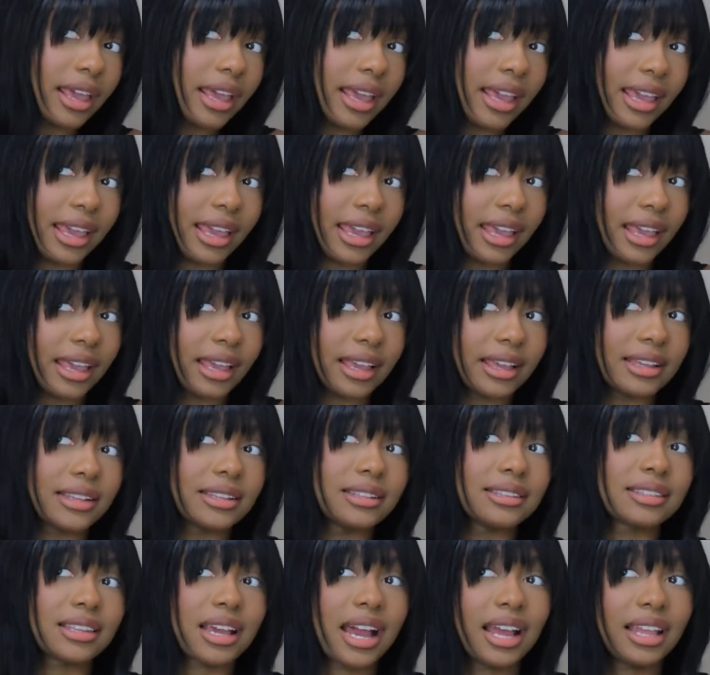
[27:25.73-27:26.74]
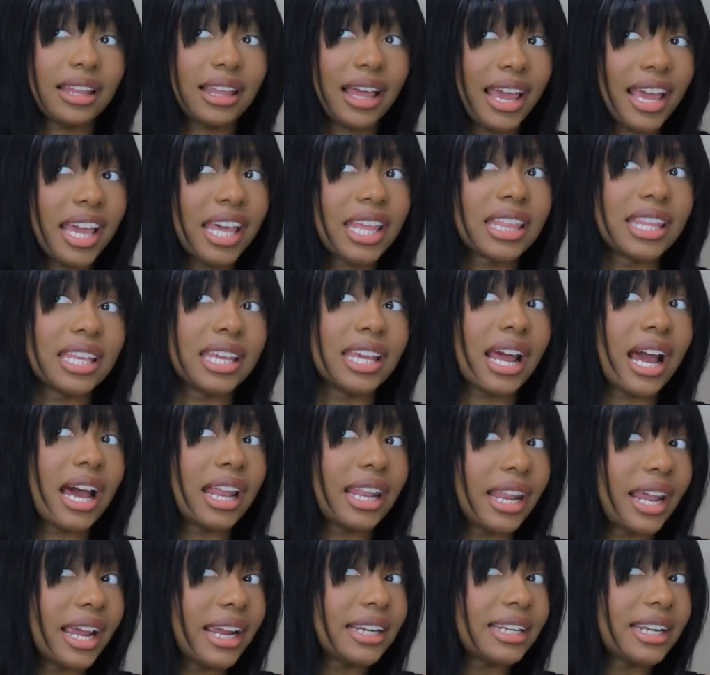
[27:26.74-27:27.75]
And I liked it. I
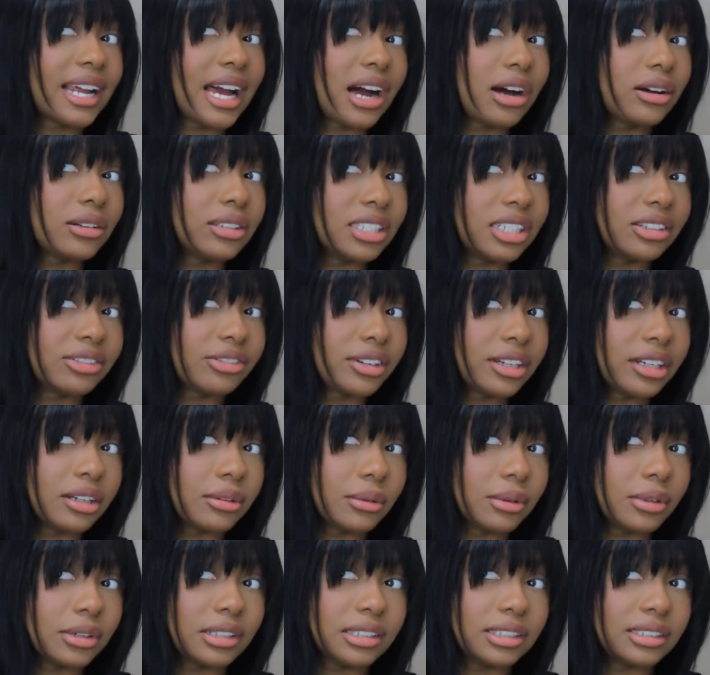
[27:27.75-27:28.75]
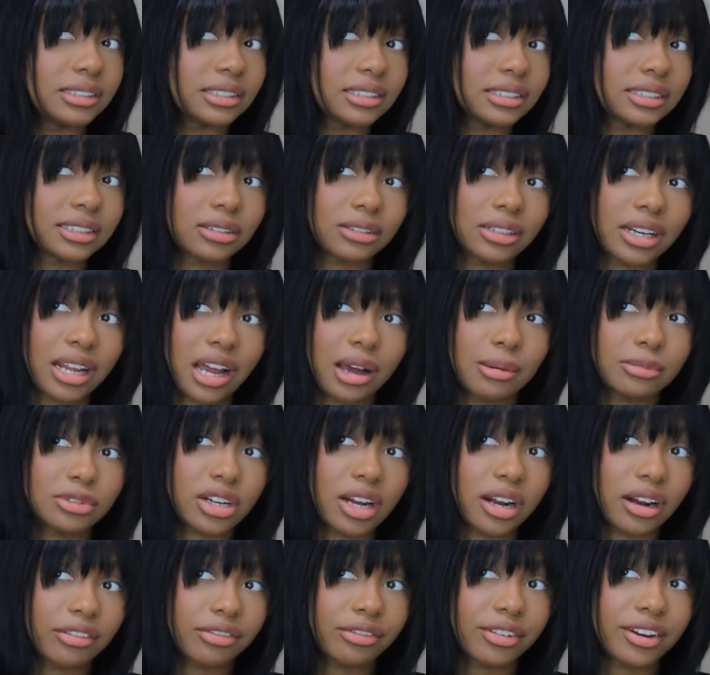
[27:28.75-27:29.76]
liked how different it was. And so now I'm
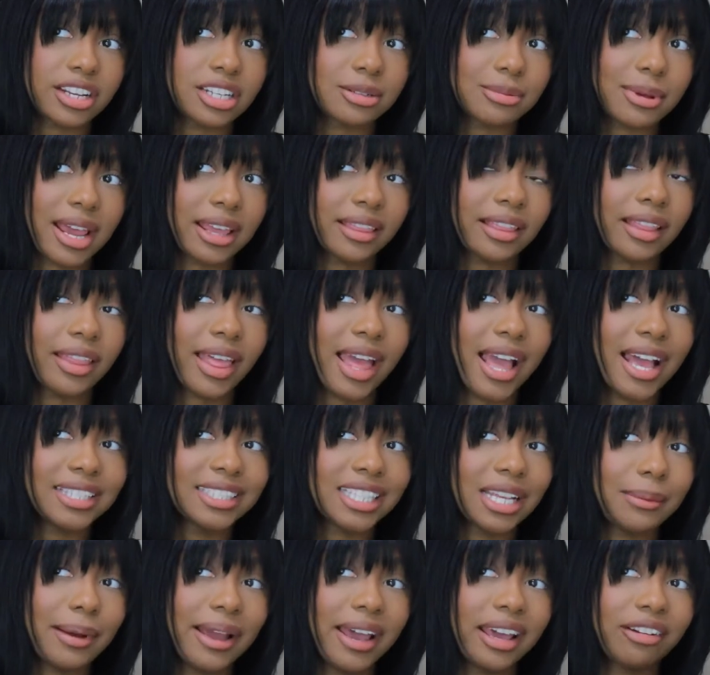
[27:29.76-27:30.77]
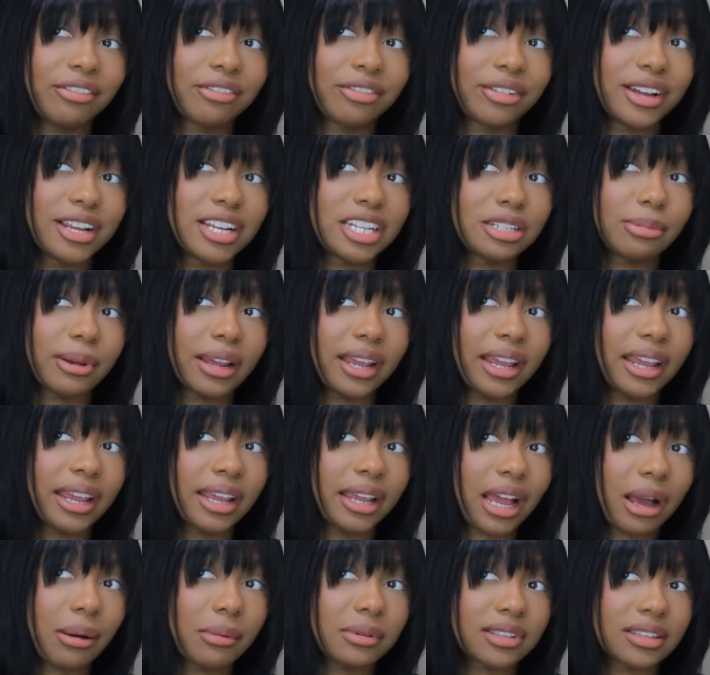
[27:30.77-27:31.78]
trying to fringe bang. The last time I had a fringe
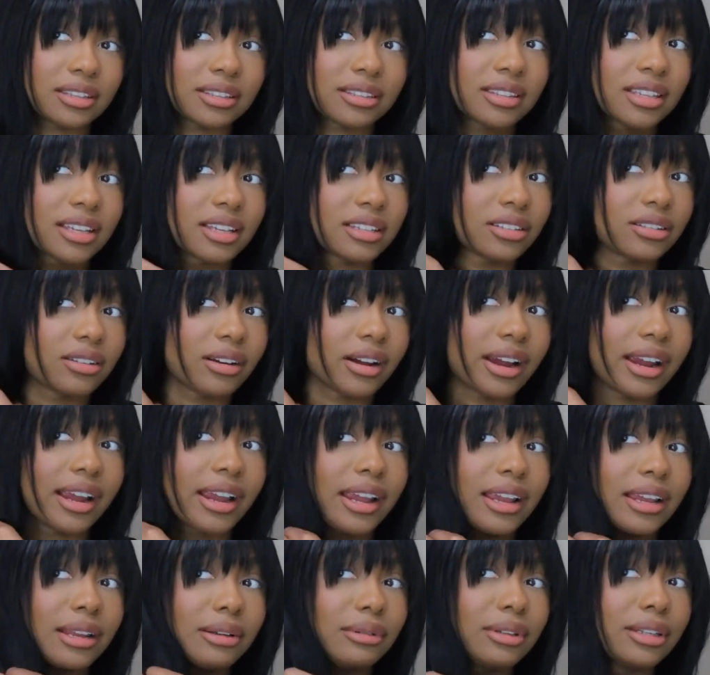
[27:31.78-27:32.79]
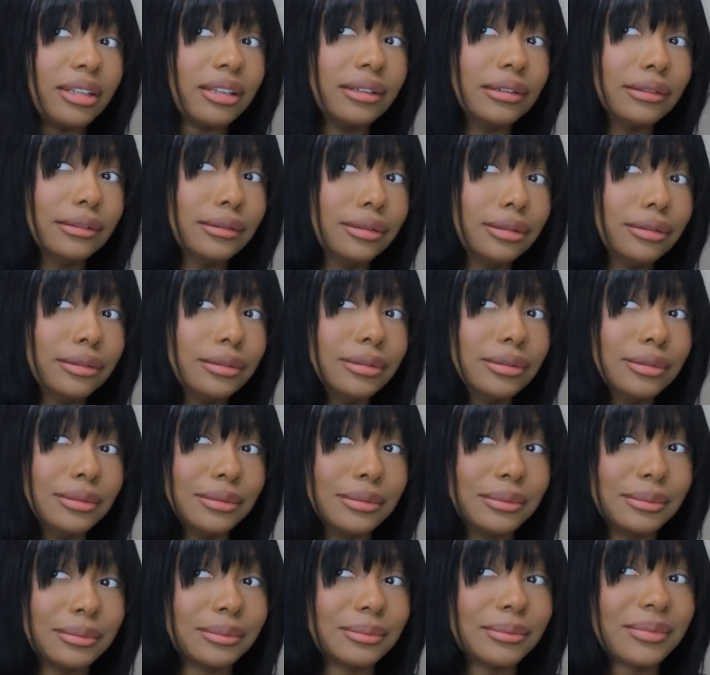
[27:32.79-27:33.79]
bang, I was in sixth grade.
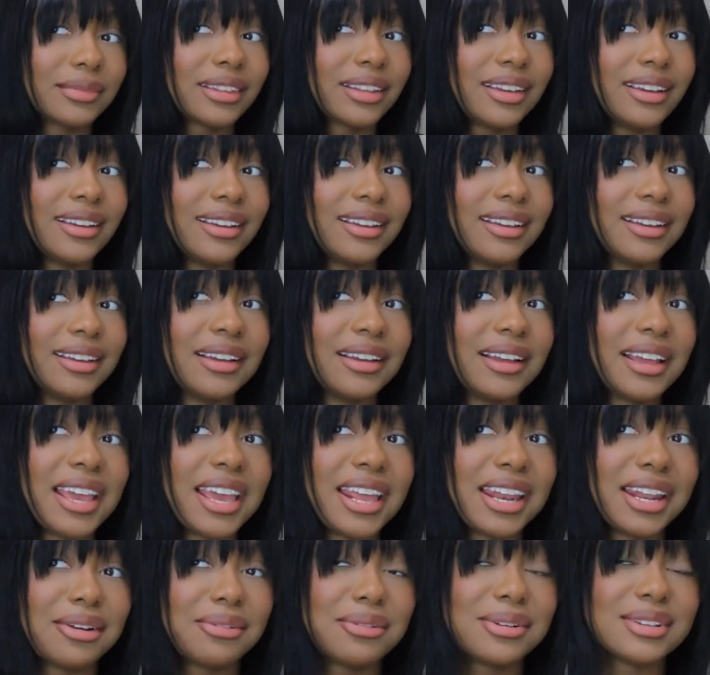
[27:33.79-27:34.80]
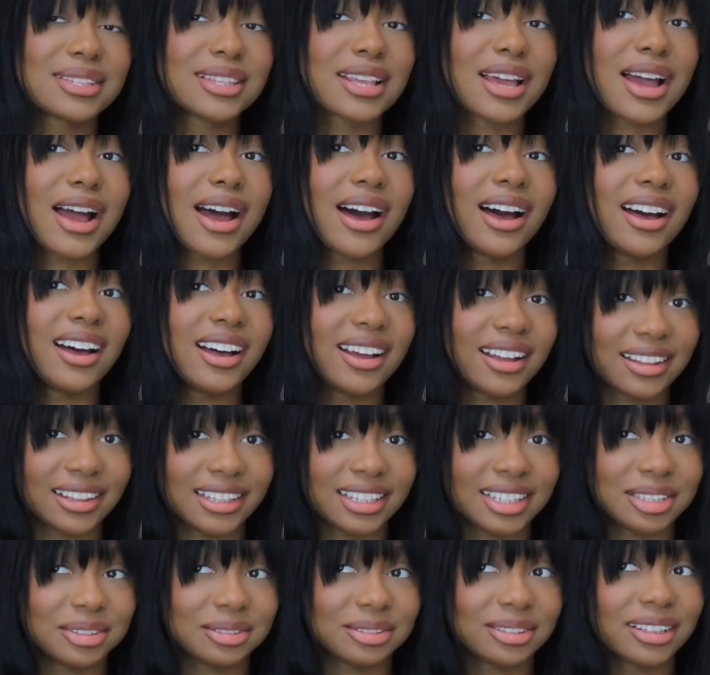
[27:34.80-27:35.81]
And it was
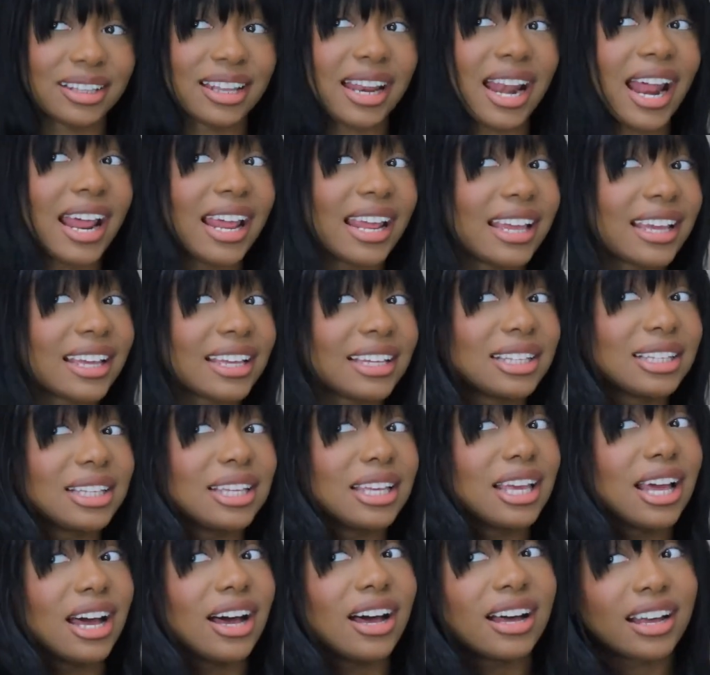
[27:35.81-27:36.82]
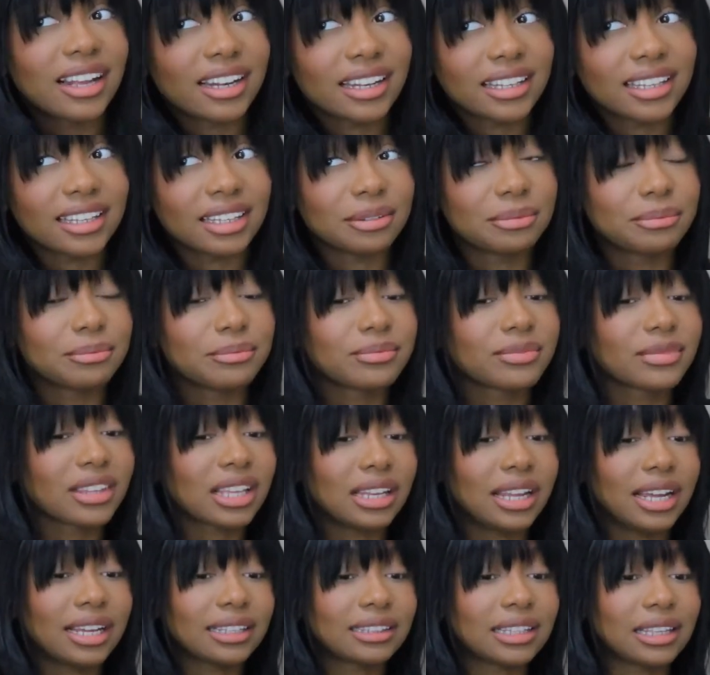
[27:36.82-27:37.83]
ugly, like ugly.
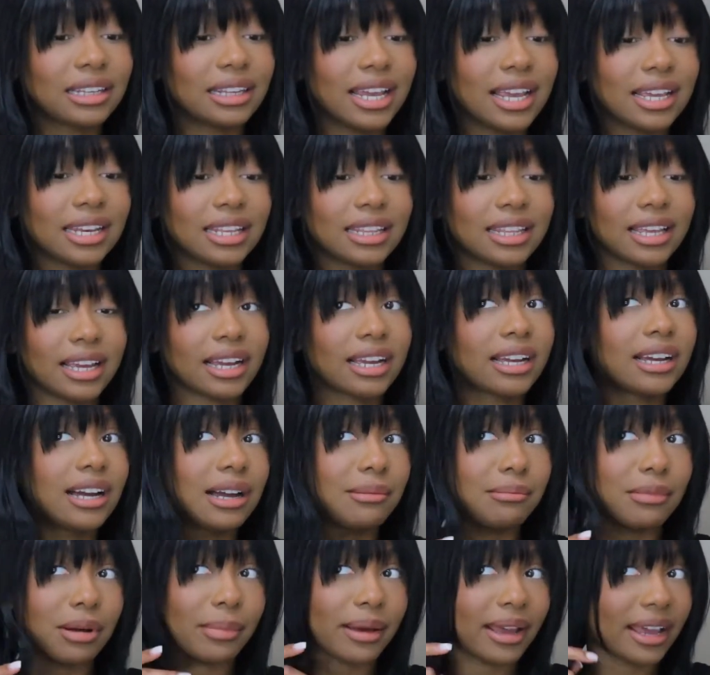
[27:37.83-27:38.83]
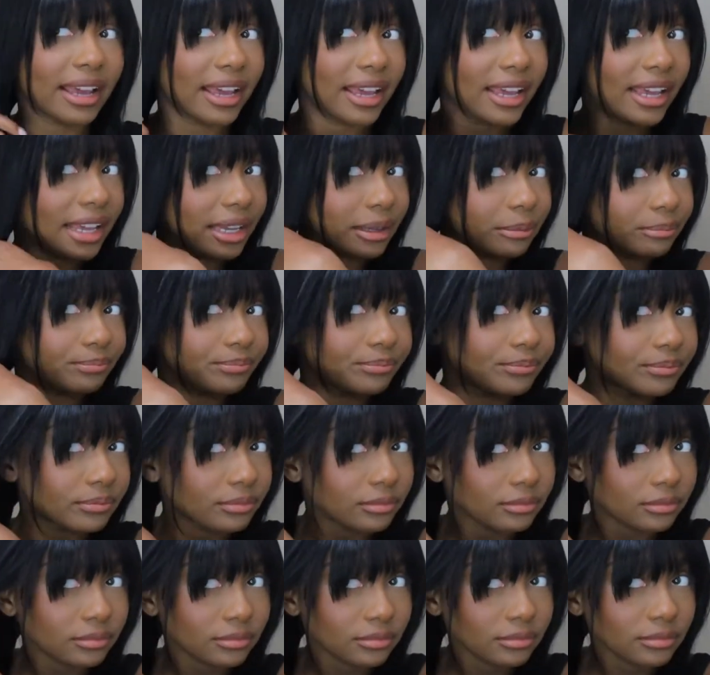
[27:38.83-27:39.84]
Like the lady that cut my bang,
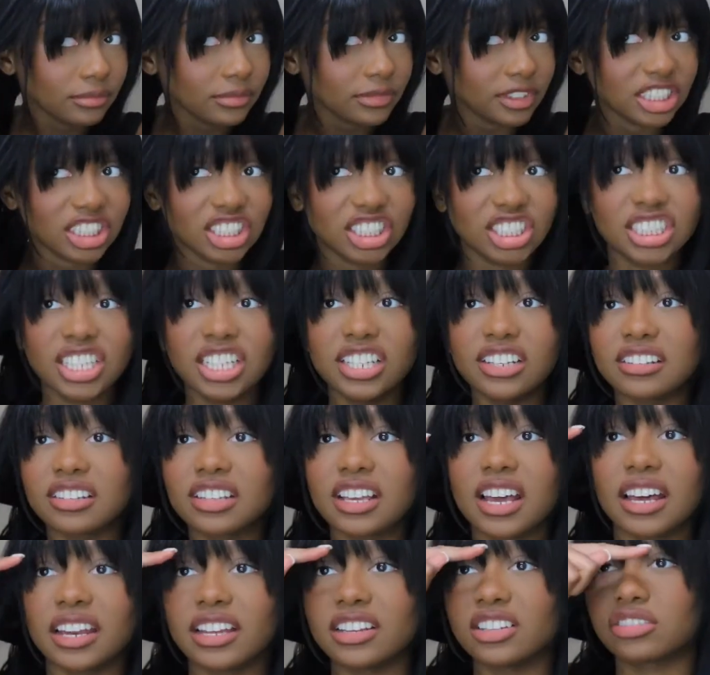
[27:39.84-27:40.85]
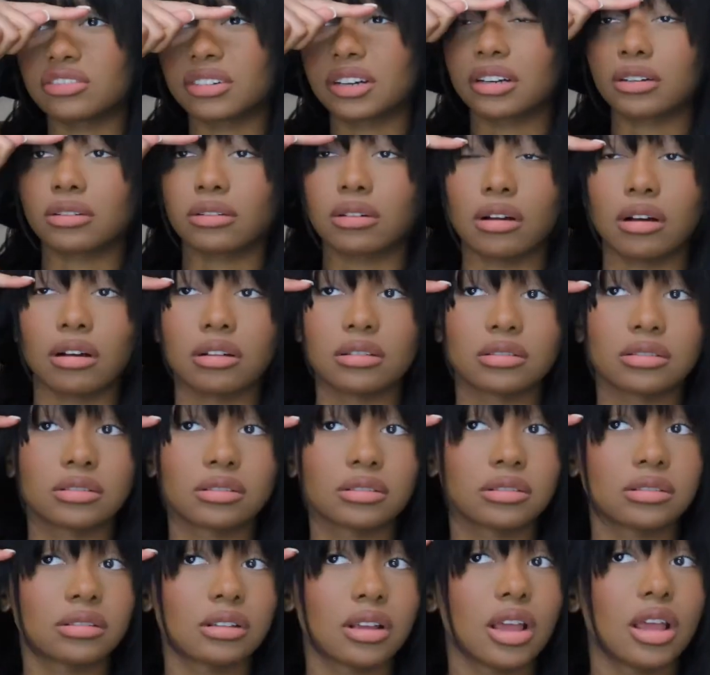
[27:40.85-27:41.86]
she just cut it straight
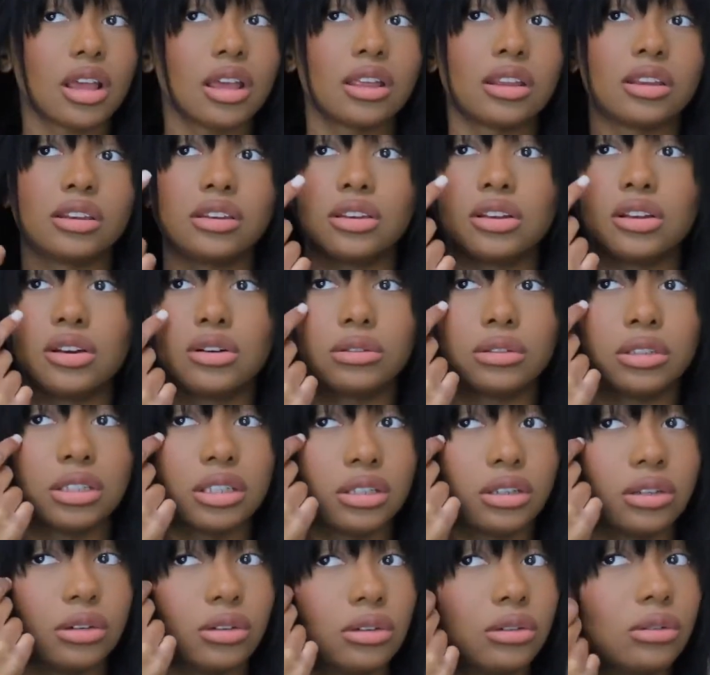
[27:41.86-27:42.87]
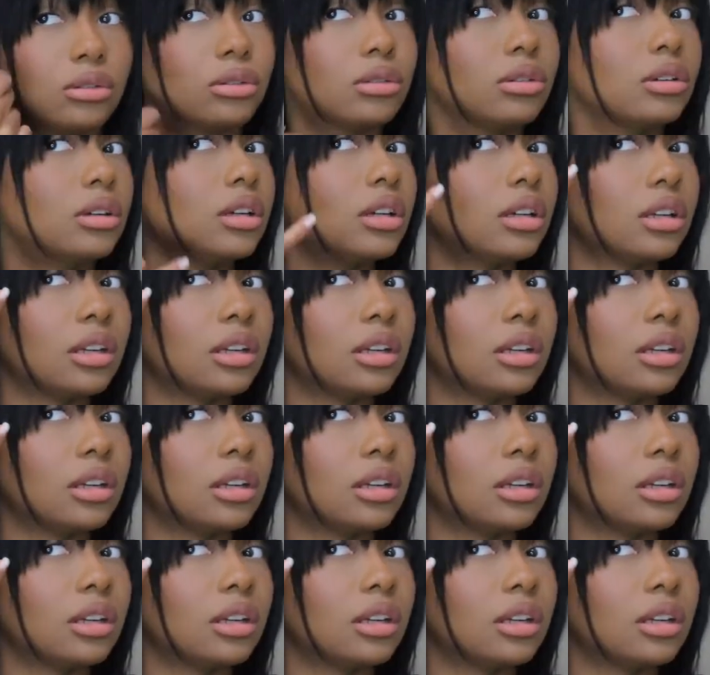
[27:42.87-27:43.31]
across. No little